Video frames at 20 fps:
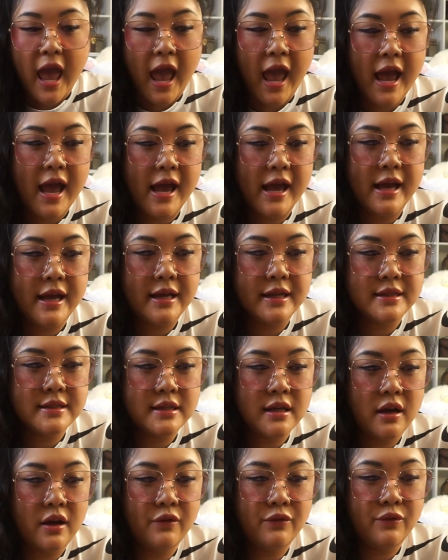
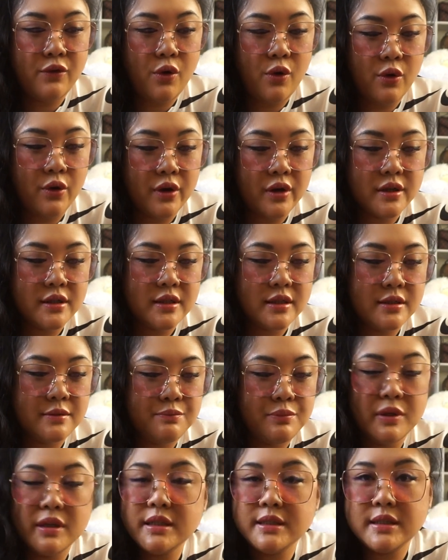And of course,
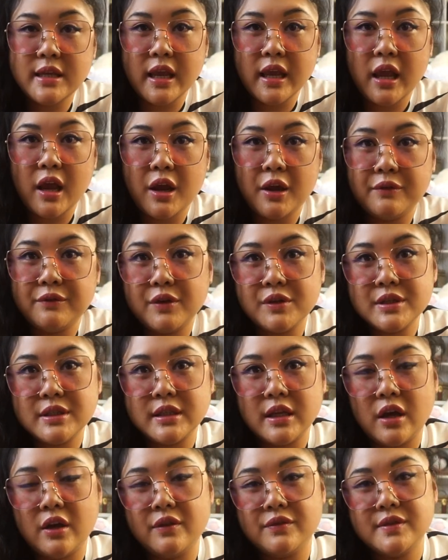please take care of
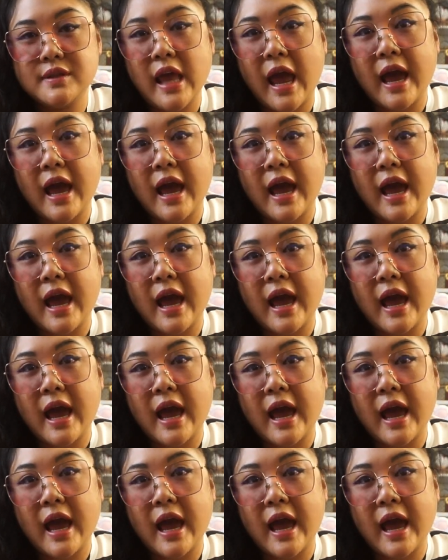yourselves.